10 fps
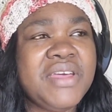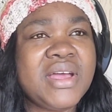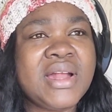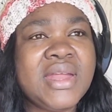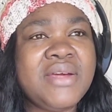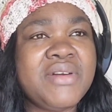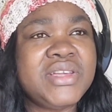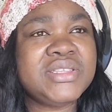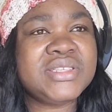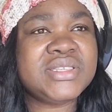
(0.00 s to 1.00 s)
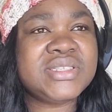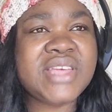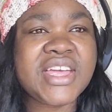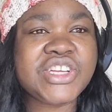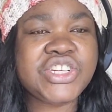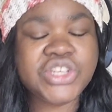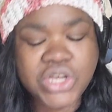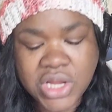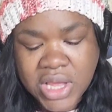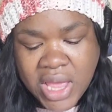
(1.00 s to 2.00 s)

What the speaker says: a clearance section,